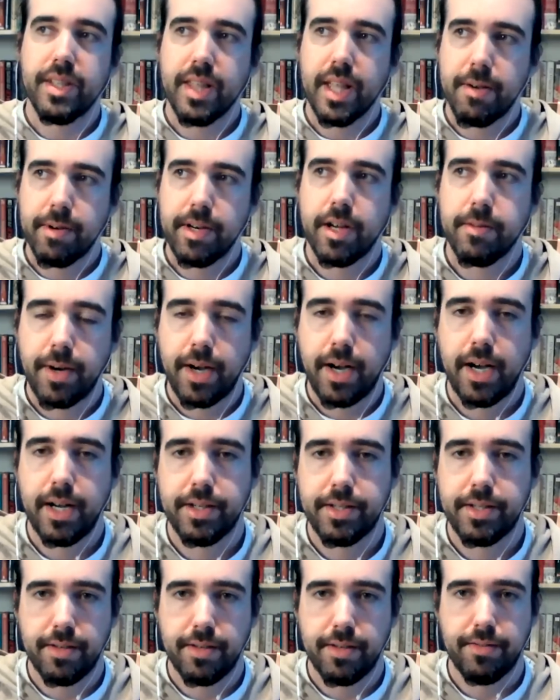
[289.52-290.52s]
They were not
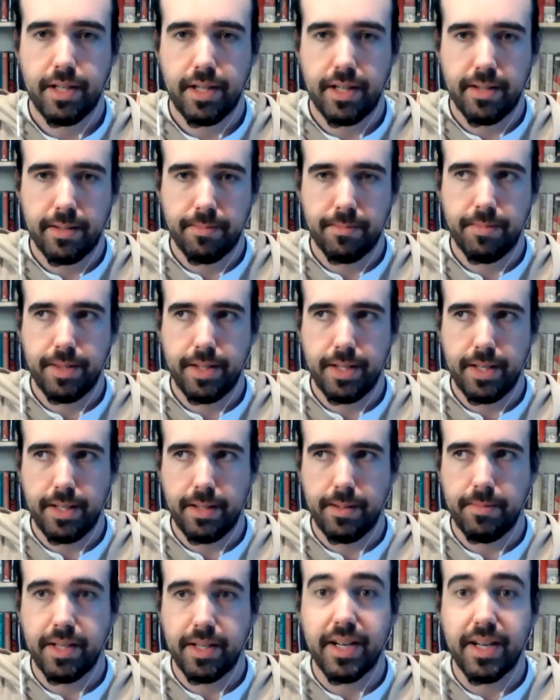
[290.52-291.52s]
part of the,
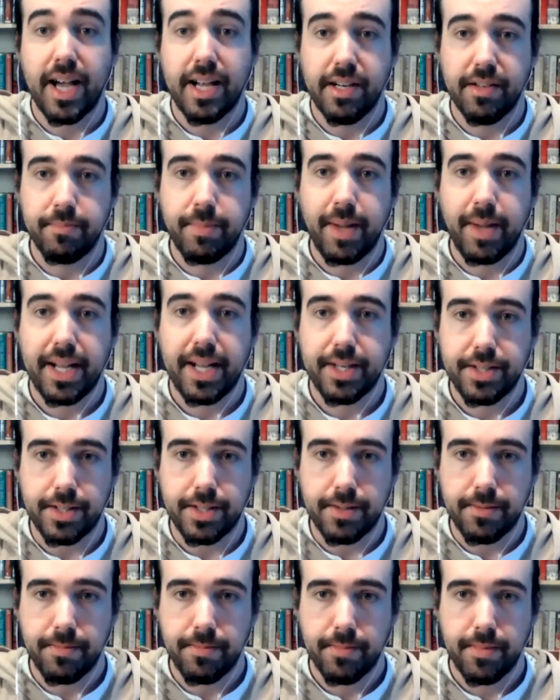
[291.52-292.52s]
the, the line of
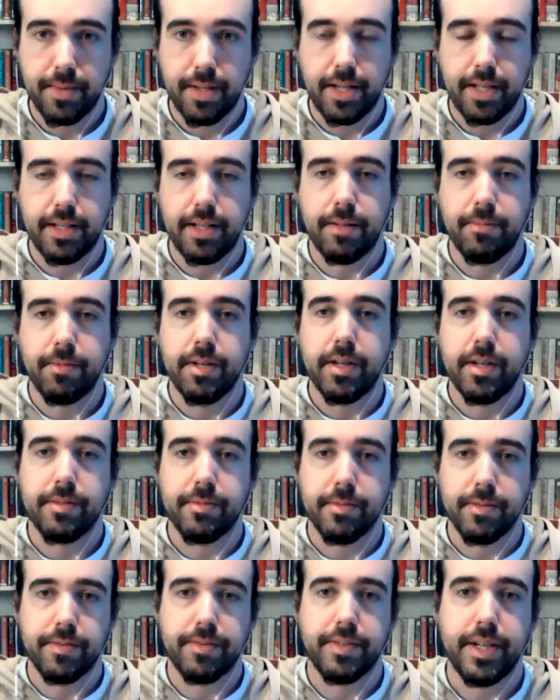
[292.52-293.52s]
battle, and they were
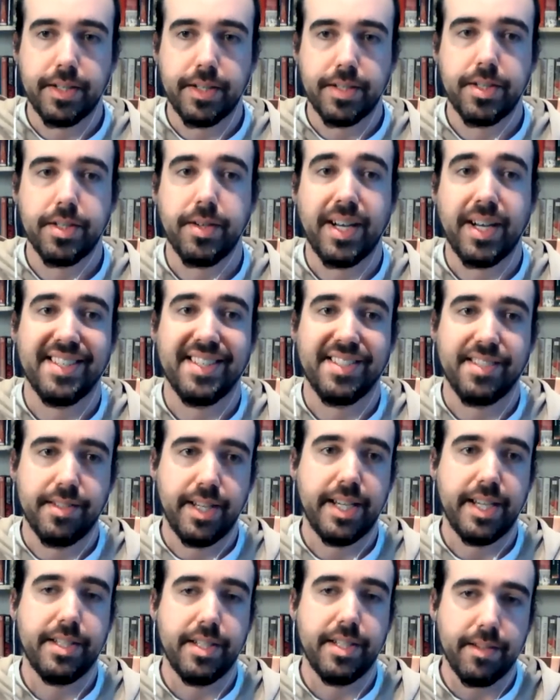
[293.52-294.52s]
not referred to as
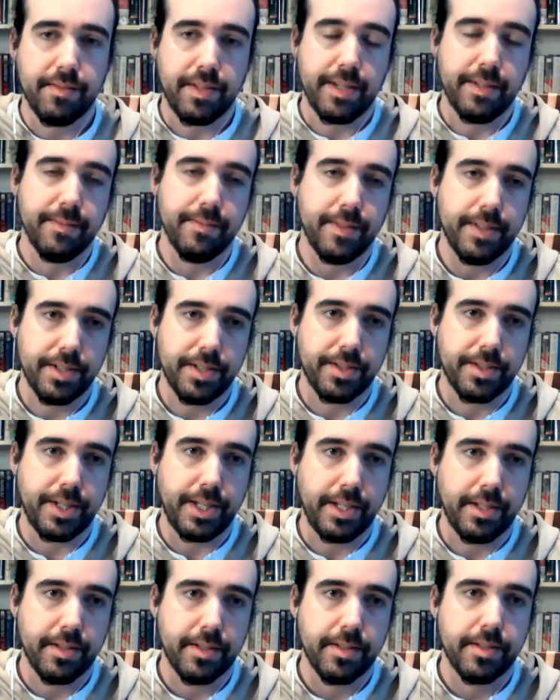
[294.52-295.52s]
native
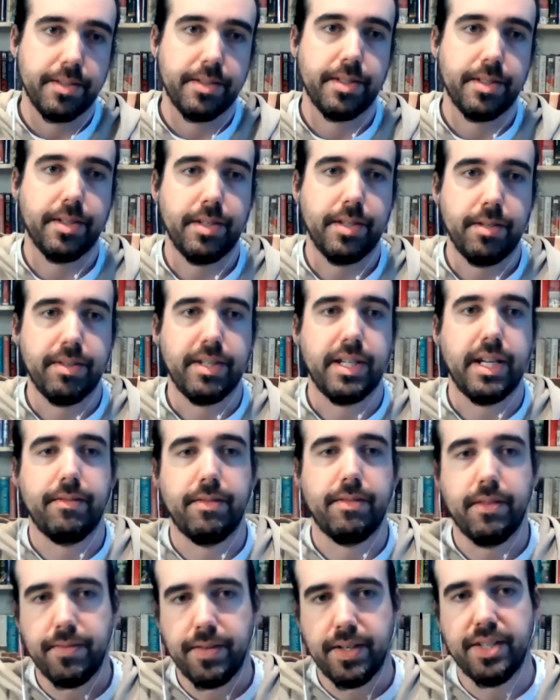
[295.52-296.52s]
infantry. So you would have
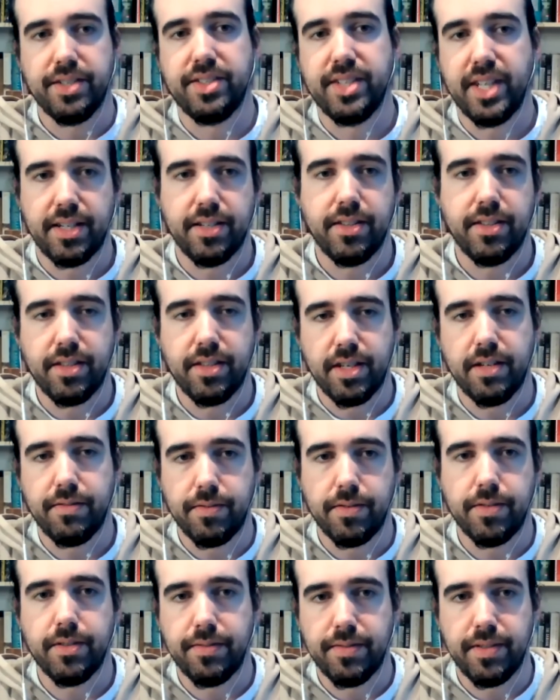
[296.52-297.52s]
the first, second, third,
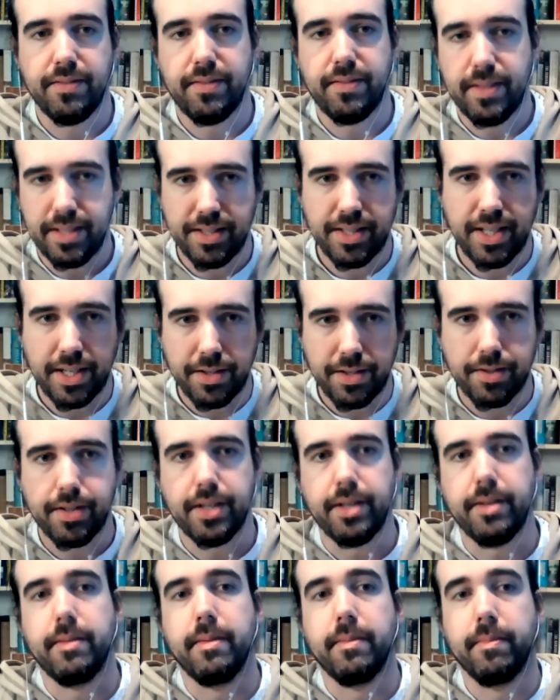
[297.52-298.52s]
fourth, fifth, et
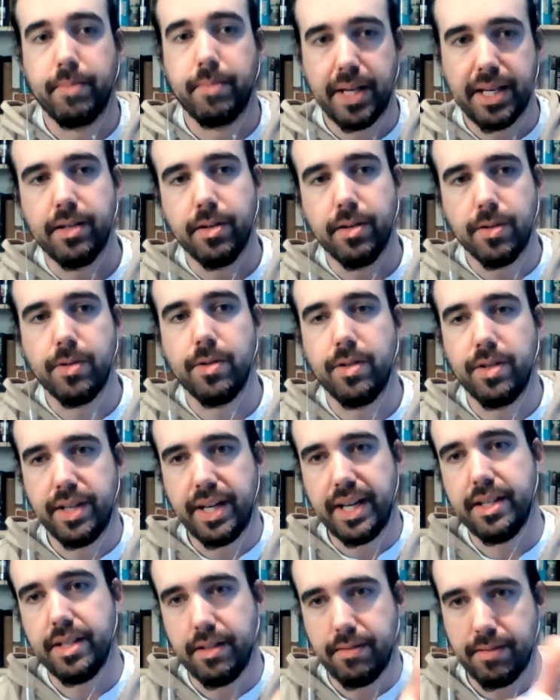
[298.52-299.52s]
cetera, Bengal
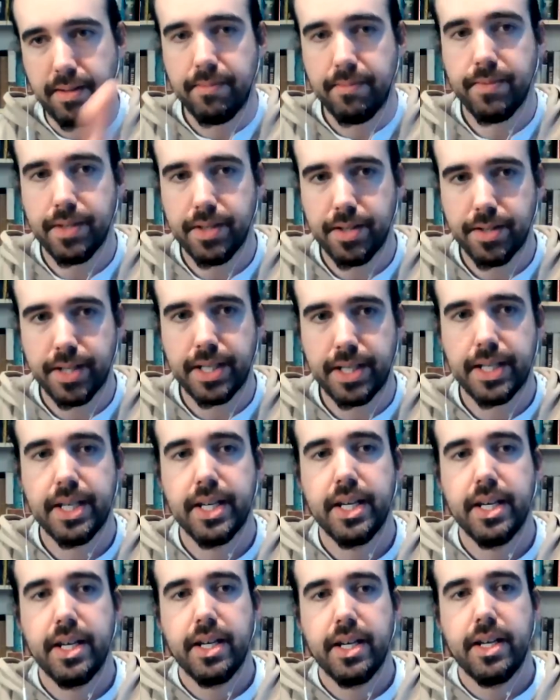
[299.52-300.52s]
native infantry.
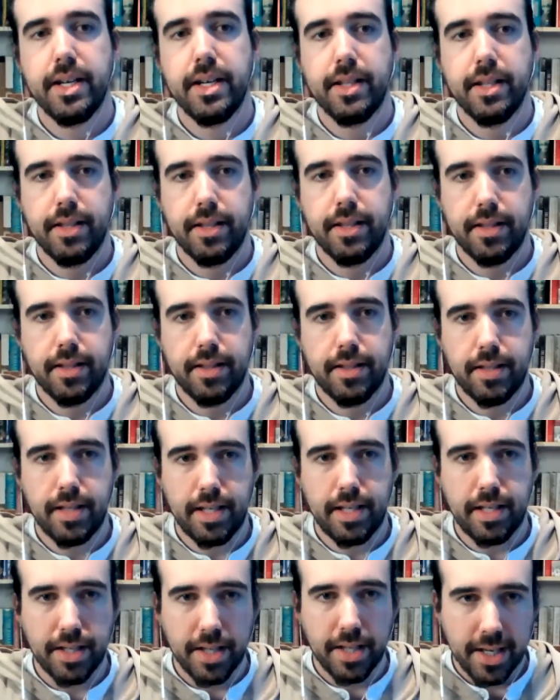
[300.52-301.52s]

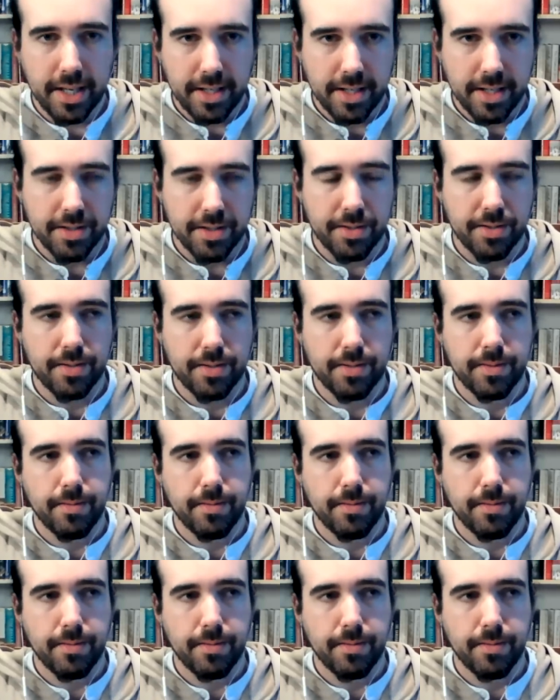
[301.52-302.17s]
The Gurkhas